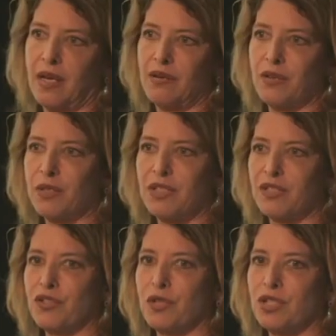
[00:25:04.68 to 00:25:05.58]
I don't know what the
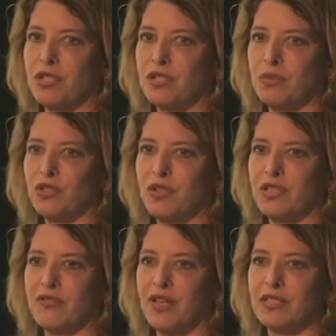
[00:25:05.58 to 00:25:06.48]
situation is with
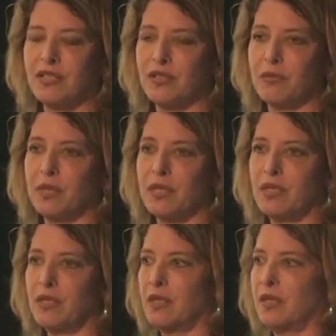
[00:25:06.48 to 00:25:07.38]
trans fats here, but